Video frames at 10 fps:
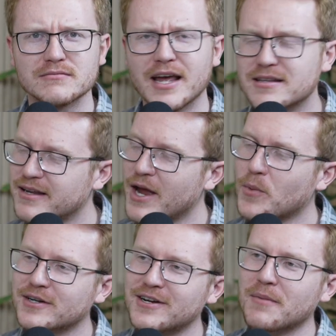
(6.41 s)
And today we're
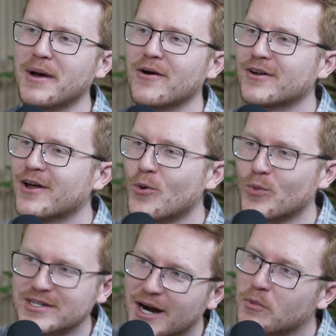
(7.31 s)
going to talk about
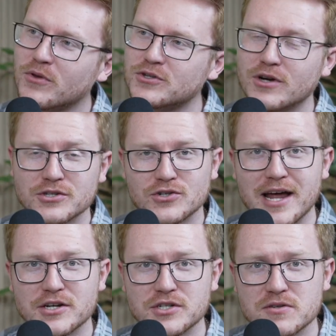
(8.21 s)
retirement withdrawal
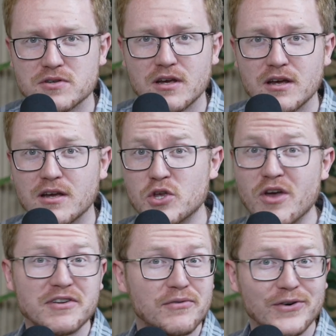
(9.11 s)
strategies. You
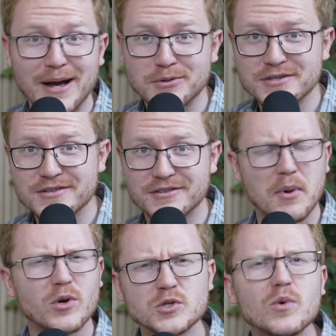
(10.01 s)
have different options,
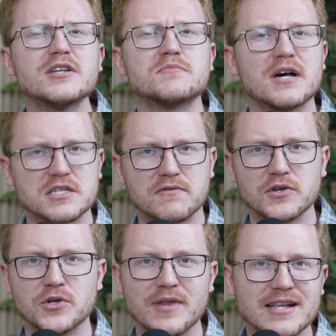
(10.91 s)
but which one is best for
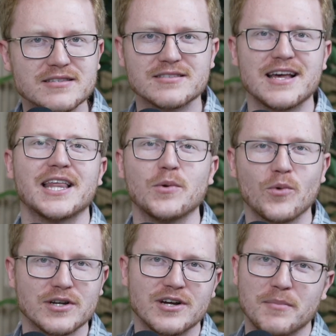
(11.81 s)
you? And that's exactly what
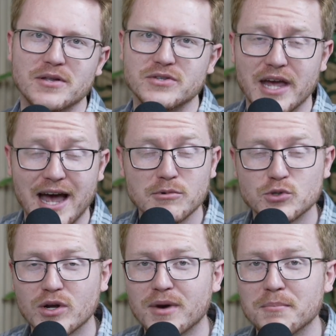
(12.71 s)
we're talking about today. I'm
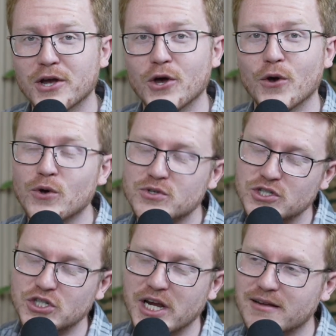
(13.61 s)
joined by my
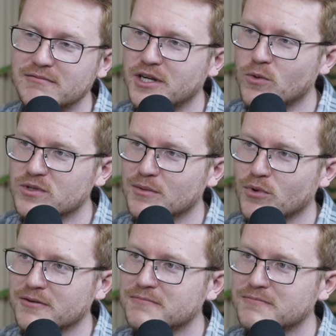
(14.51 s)
co-host, Jake. Jake, what's up, brother?